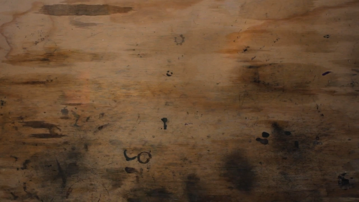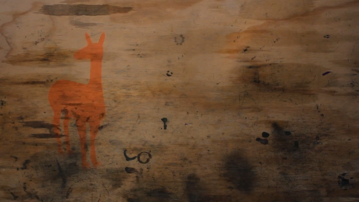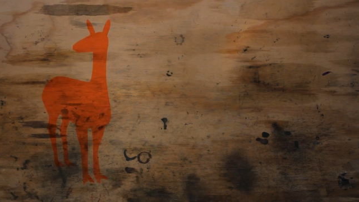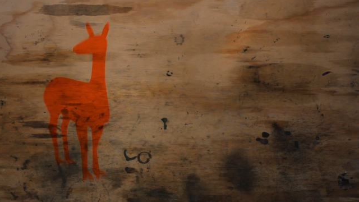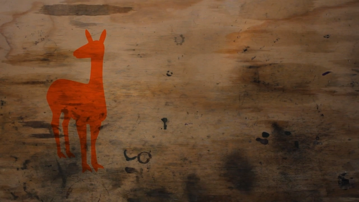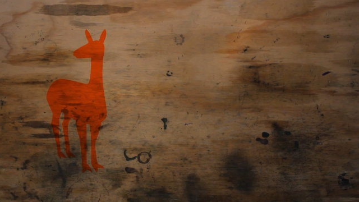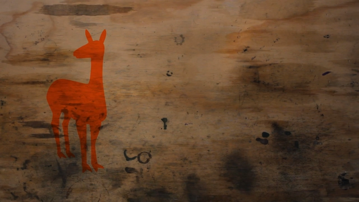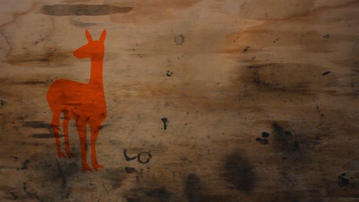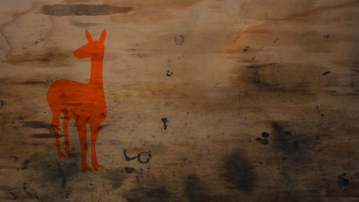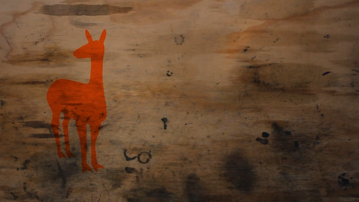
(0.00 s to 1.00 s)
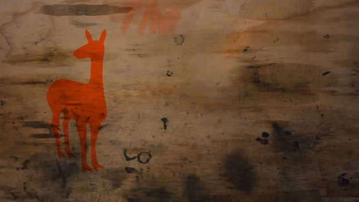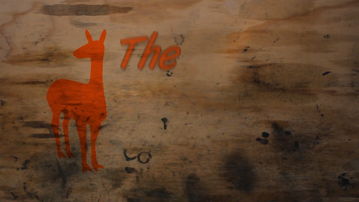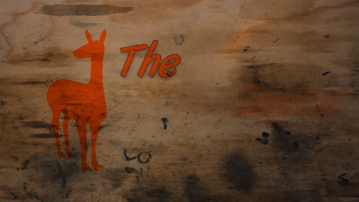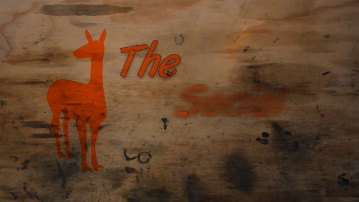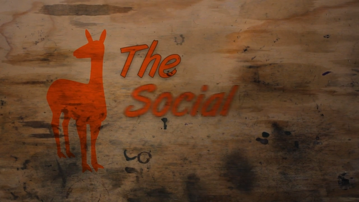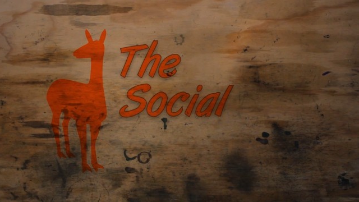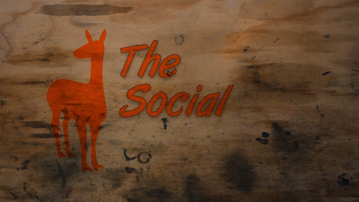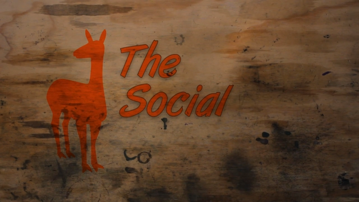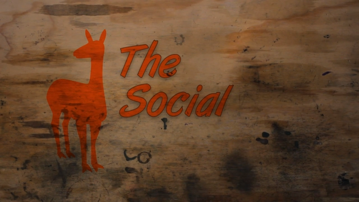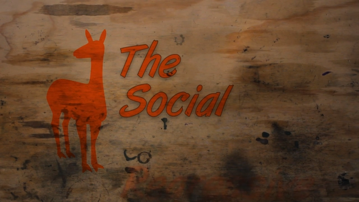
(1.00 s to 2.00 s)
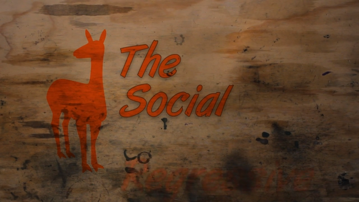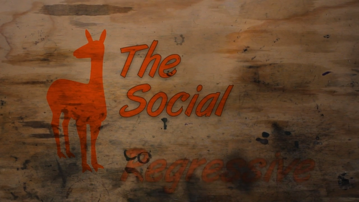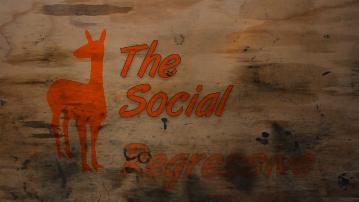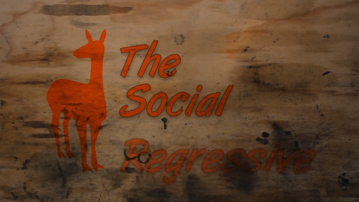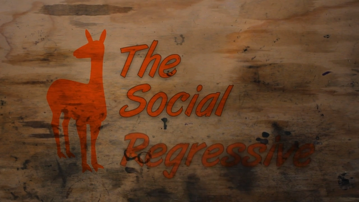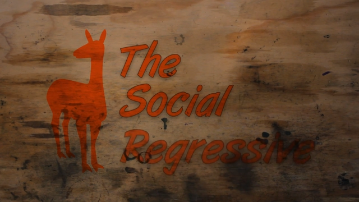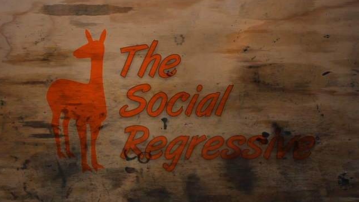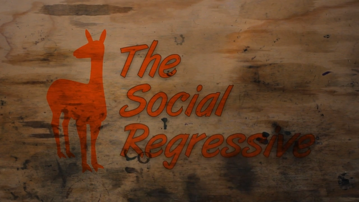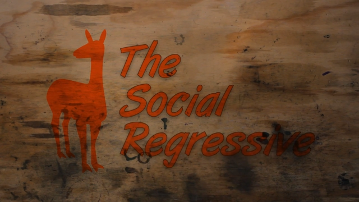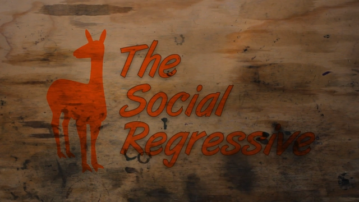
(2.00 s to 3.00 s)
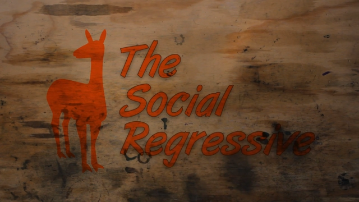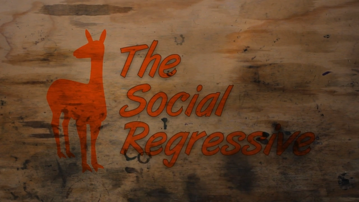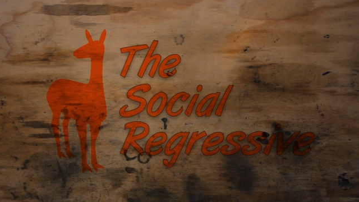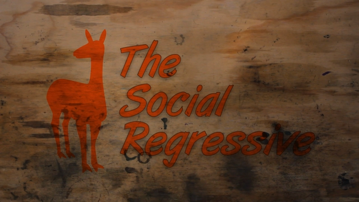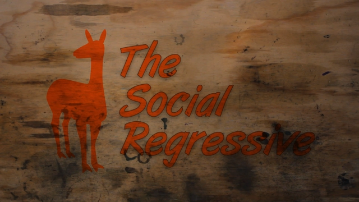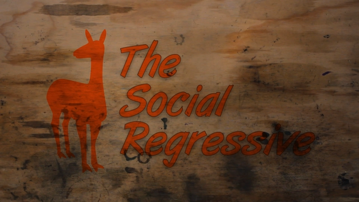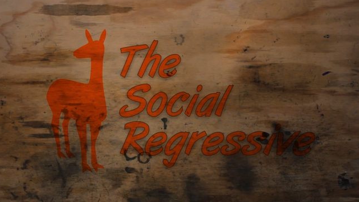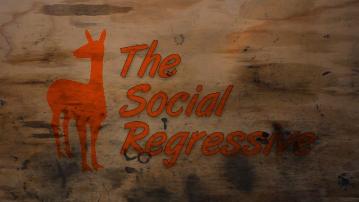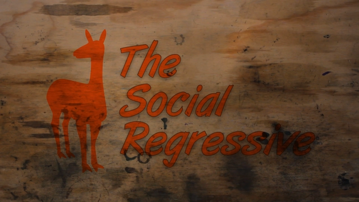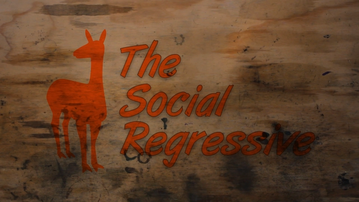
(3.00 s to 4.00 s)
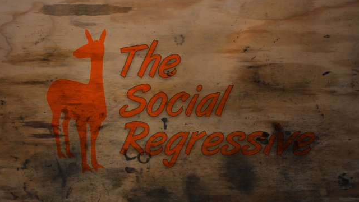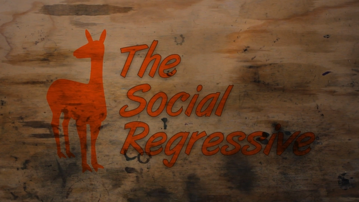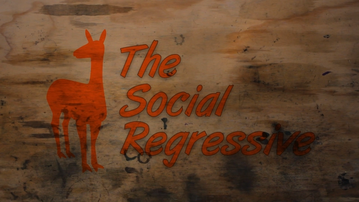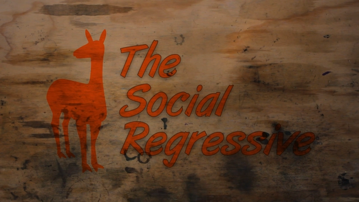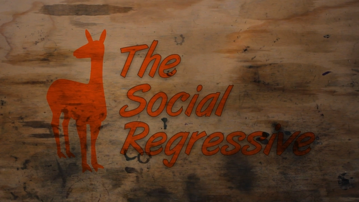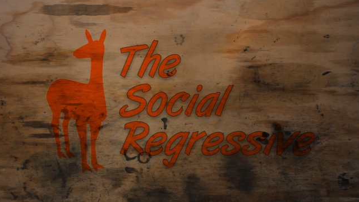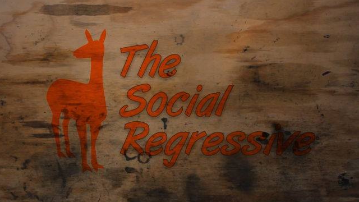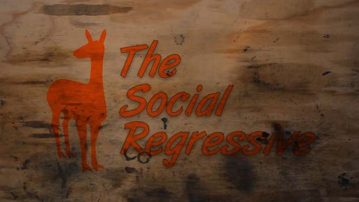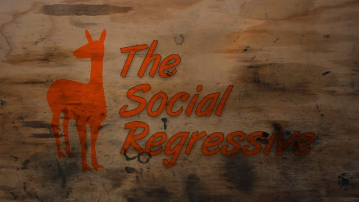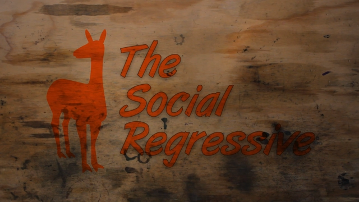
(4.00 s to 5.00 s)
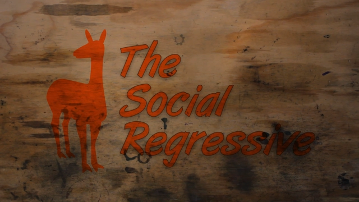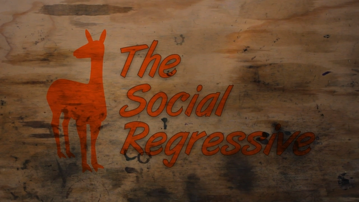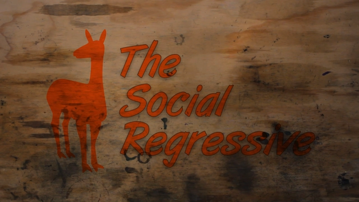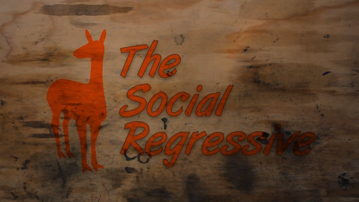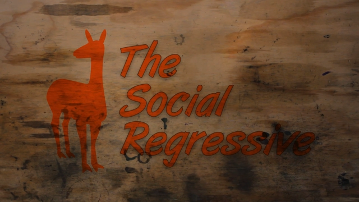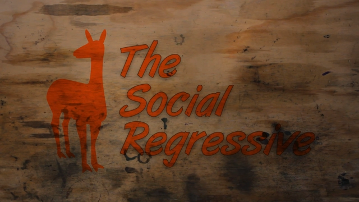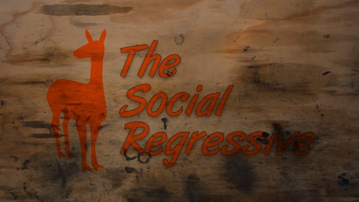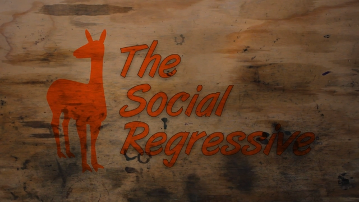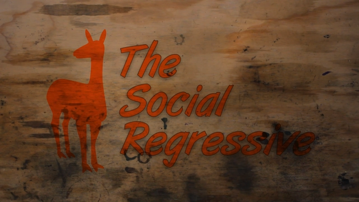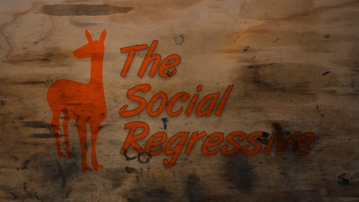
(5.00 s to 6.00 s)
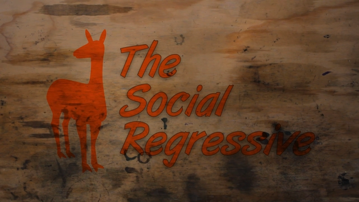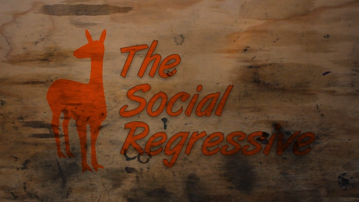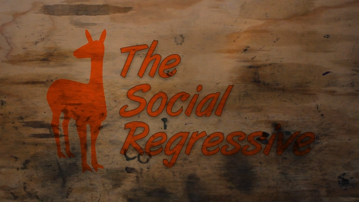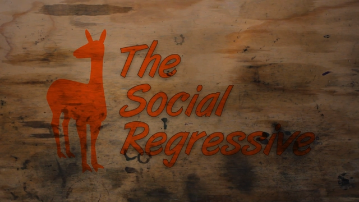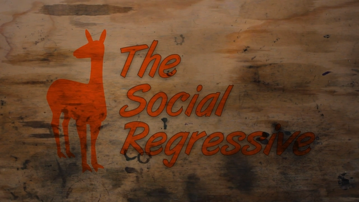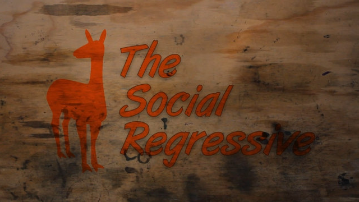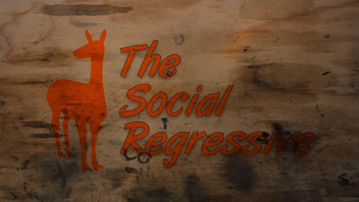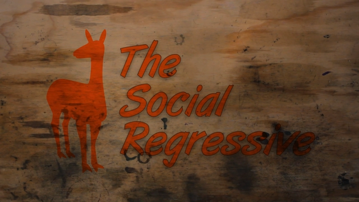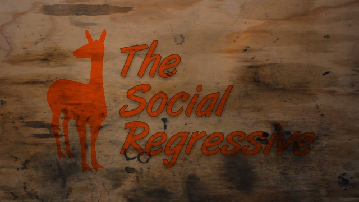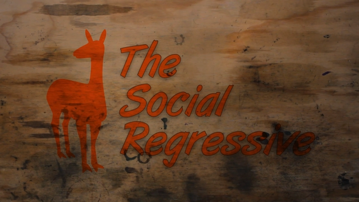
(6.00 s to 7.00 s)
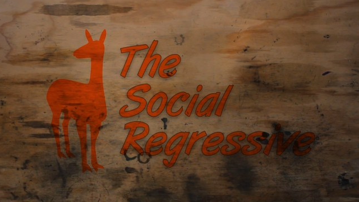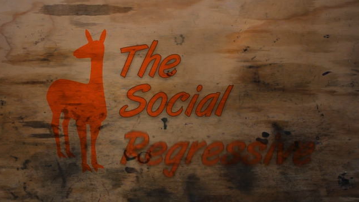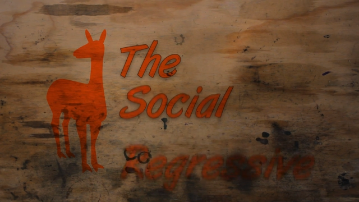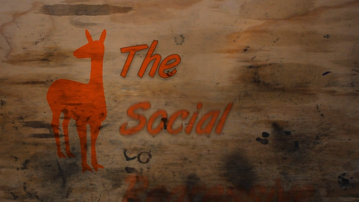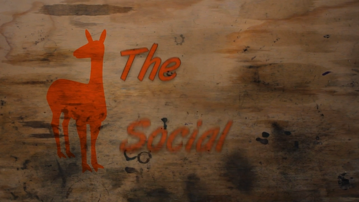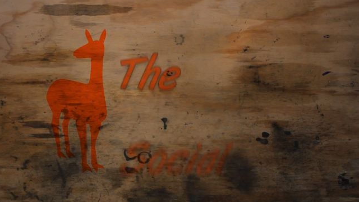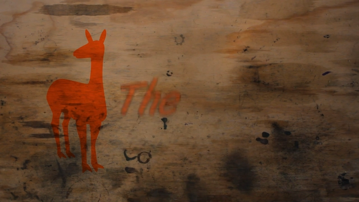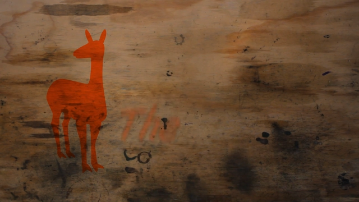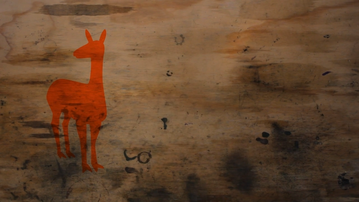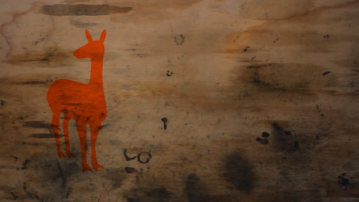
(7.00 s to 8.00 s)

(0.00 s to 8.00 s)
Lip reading: [unreadable: no face in view]